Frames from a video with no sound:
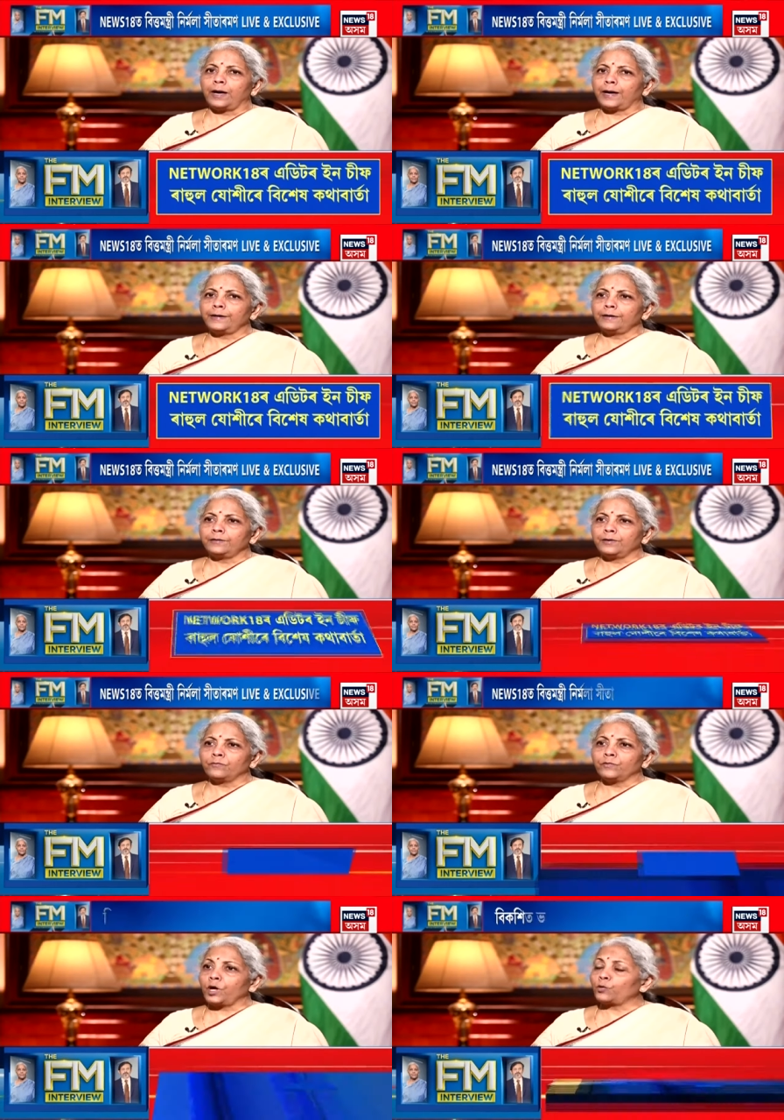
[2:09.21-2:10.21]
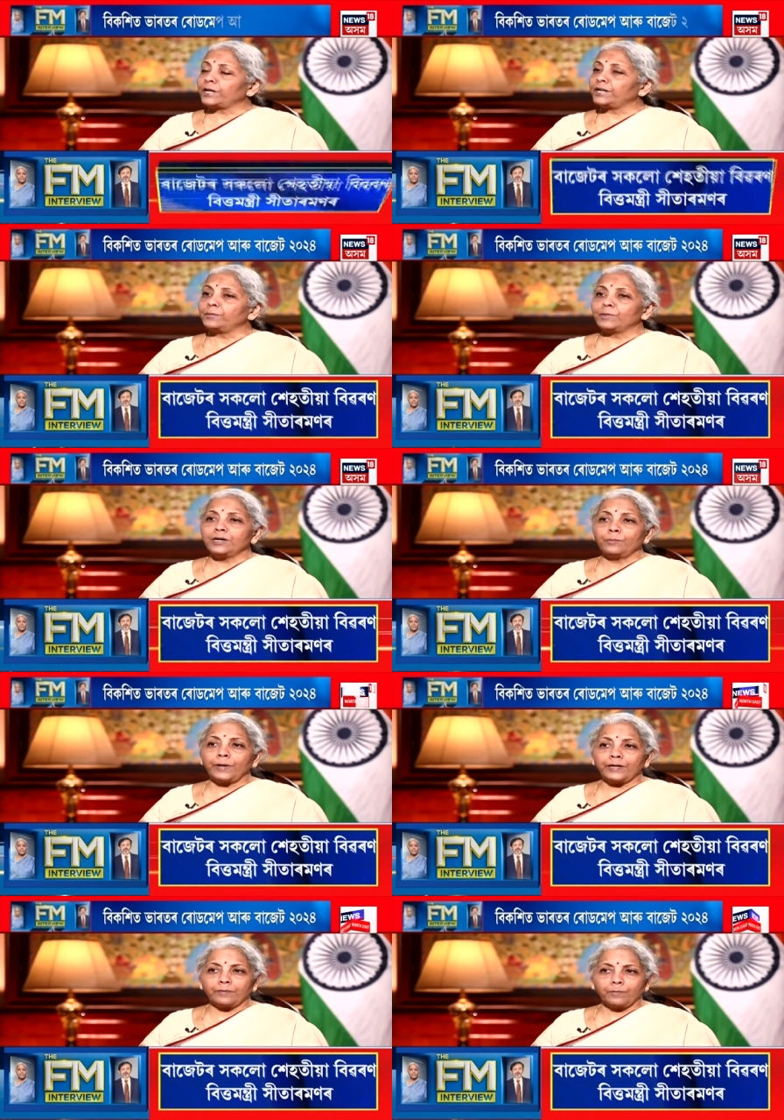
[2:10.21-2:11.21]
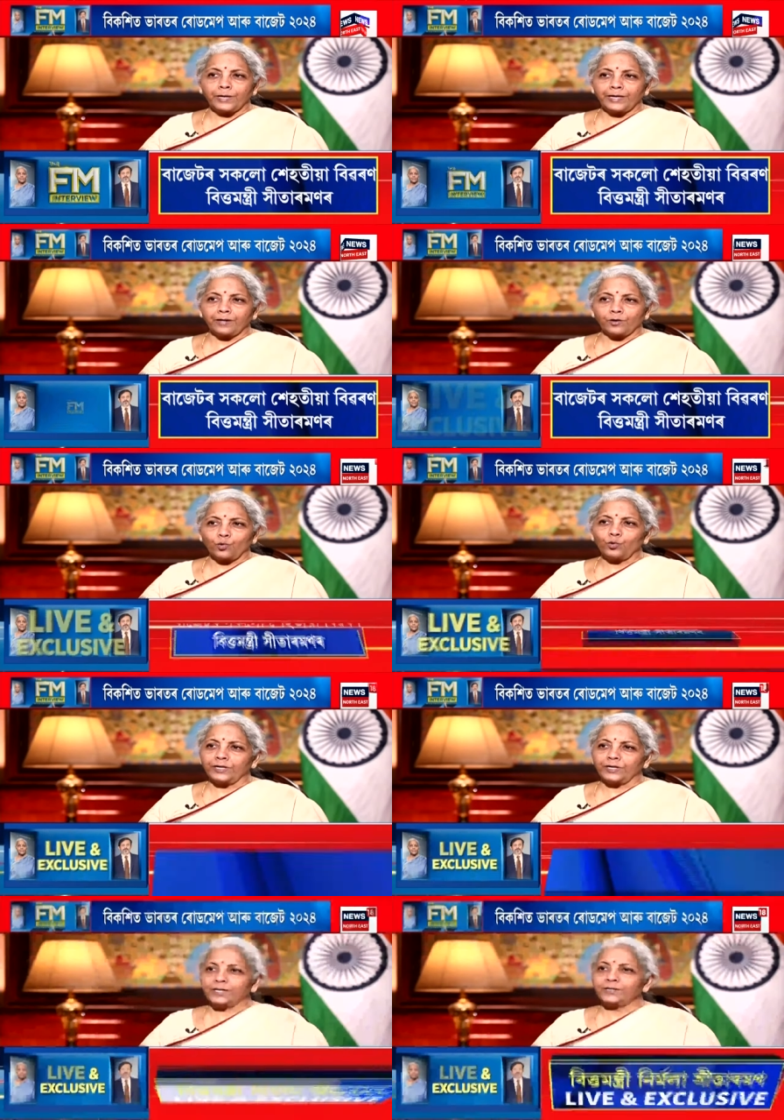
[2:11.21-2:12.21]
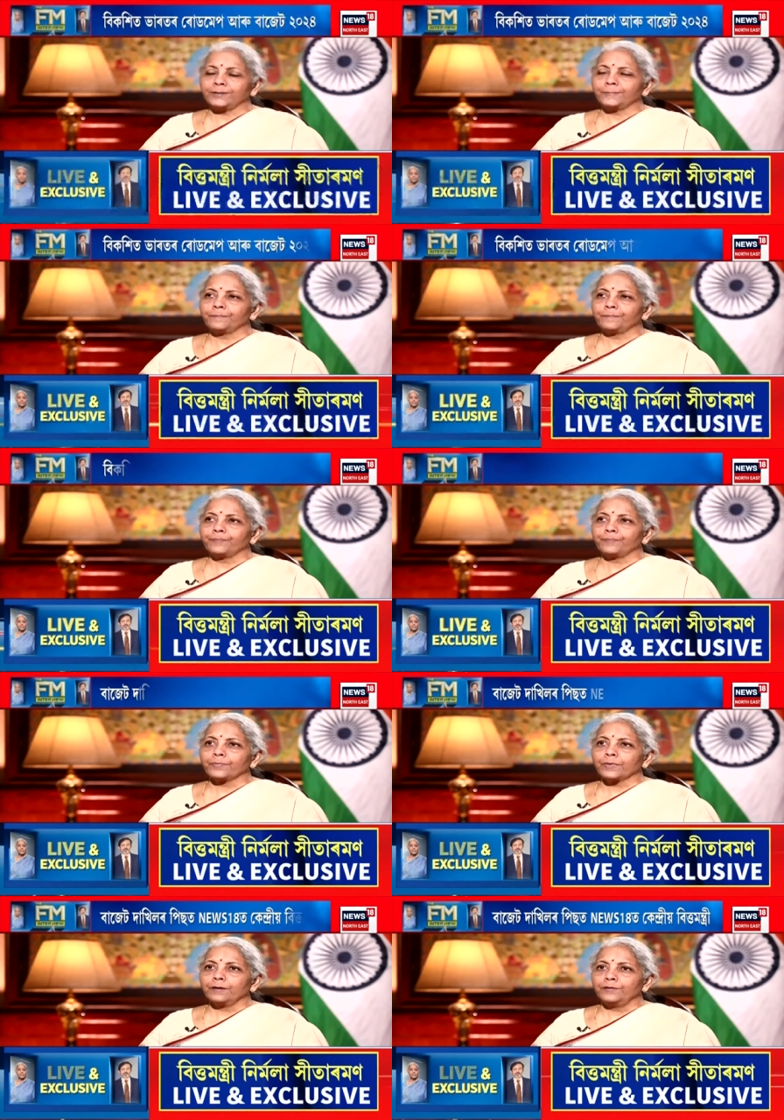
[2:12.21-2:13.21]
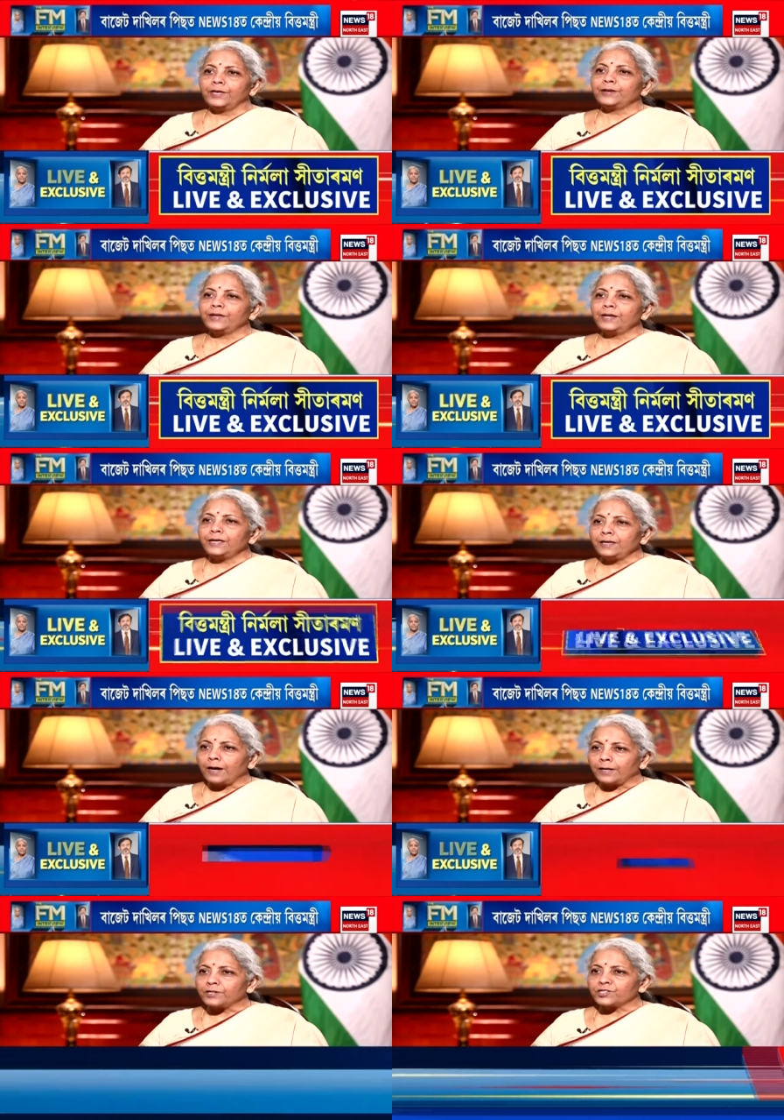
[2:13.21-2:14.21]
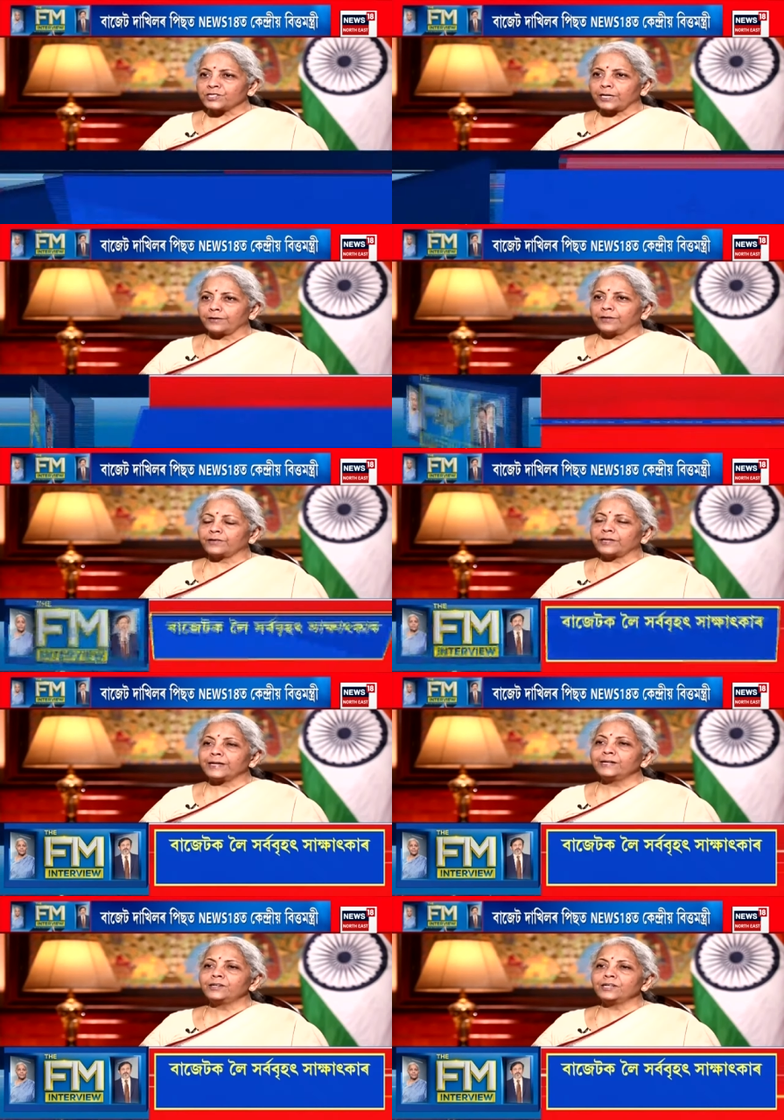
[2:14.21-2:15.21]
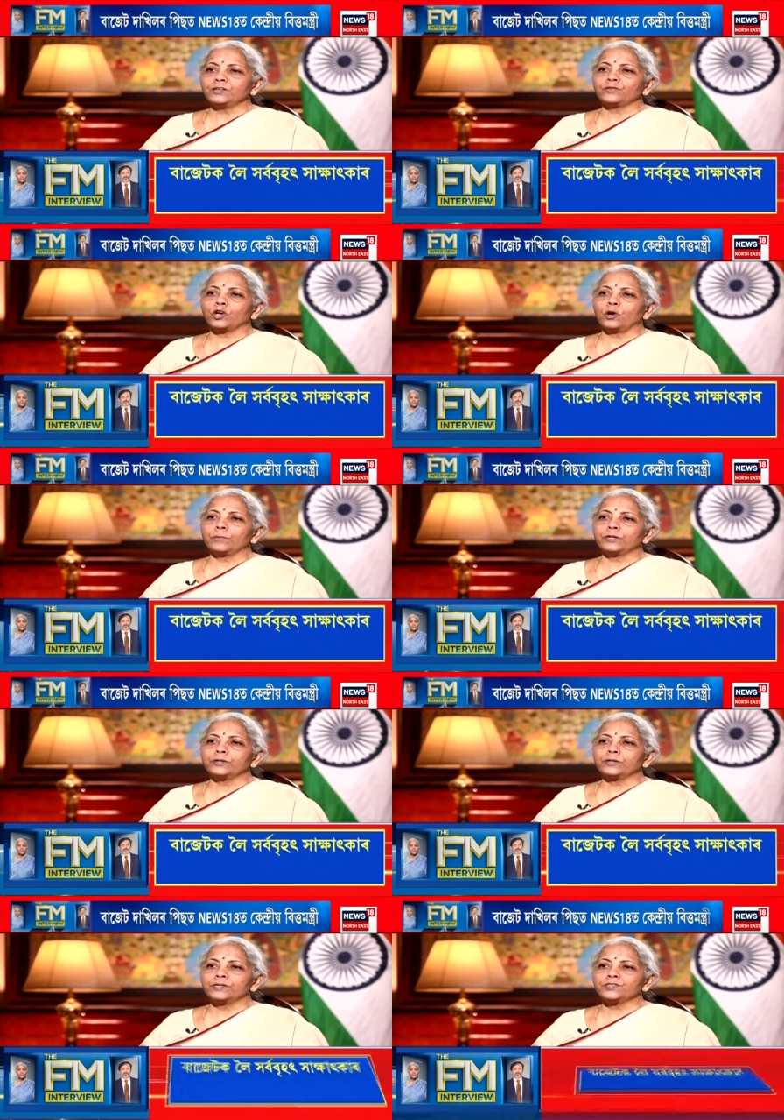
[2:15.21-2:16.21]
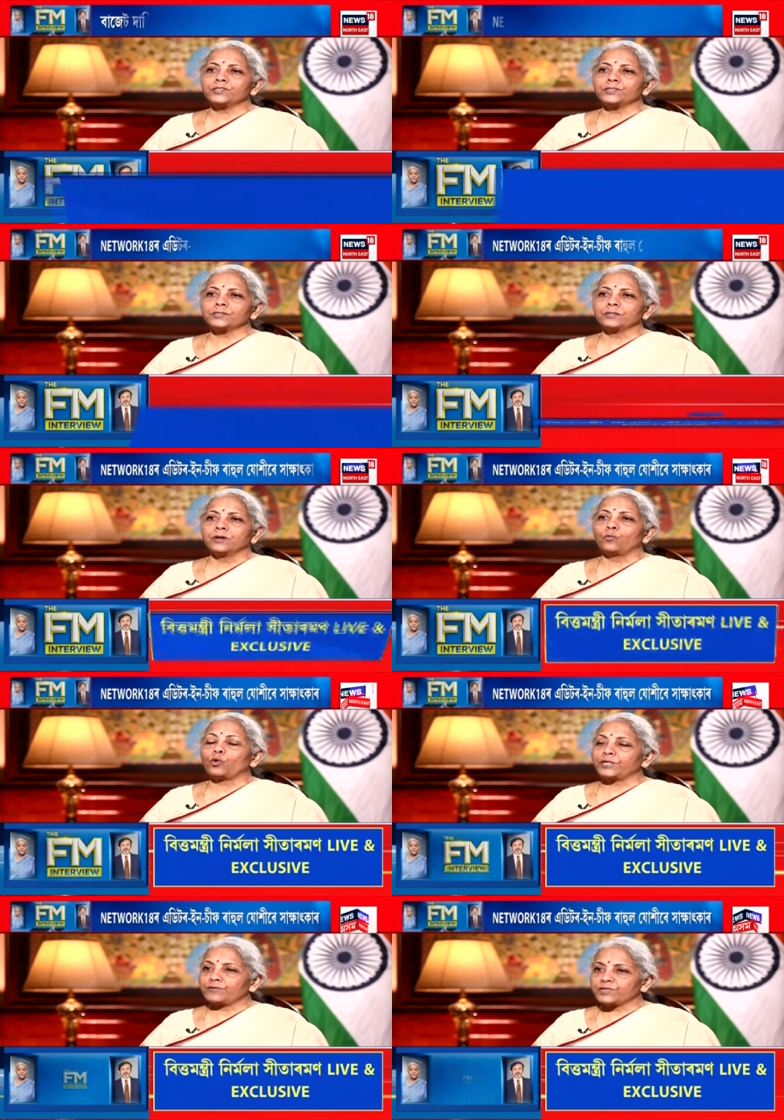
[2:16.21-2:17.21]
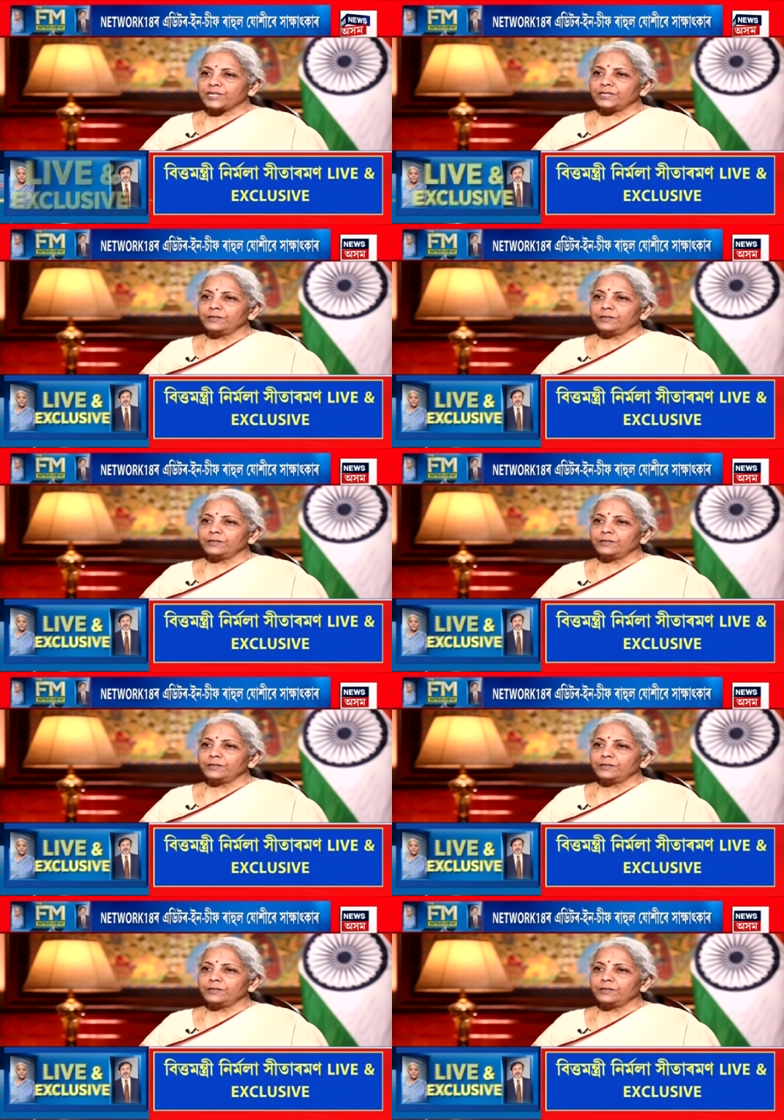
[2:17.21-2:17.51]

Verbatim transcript: and without any middlemen playing a role in it, they really understand that the intent of the government is what they've said